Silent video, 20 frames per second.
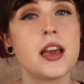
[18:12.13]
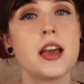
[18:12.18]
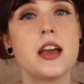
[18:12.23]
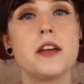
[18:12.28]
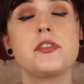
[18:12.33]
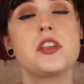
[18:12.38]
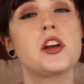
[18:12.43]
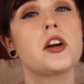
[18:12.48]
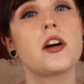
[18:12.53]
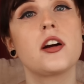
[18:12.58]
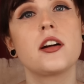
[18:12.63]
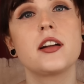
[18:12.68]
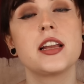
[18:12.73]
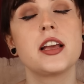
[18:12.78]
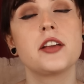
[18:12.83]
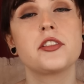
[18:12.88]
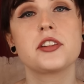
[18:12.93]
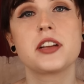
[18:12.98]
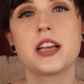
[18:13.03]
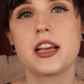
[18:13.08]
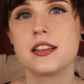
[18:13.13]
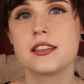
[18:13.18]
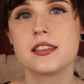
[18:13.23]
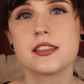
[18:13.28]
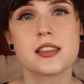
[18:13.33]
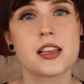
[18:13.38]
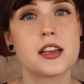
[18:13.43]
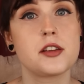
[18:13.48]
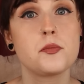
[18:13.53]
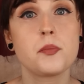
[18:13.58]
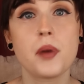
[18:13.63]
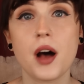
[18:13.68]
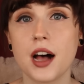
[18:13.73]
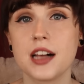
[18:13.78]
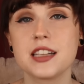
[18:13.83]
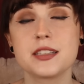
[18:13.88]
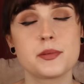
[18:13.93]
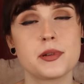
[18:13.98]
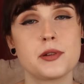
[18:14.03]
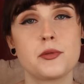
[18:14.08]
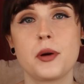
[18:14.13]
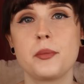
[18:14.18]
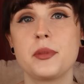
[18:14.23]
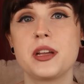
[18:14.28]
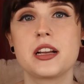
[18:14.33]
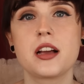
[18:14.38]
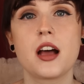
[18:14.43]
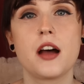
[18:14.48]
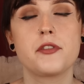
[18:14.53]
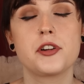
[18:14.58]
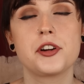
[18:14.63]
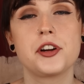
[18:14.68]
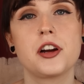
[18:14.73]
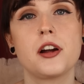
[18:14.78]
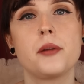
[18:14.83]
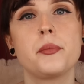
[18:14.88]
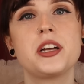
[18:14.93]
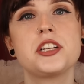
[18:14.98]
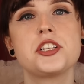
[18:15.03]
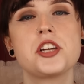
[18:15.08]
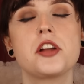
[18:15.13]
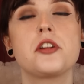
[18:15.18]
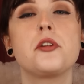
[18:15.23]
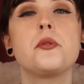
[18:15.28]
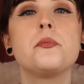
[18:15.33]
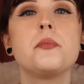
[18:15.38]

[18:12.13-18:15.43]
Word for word: If there are any other cases that you possibly want me to cover here on my channel,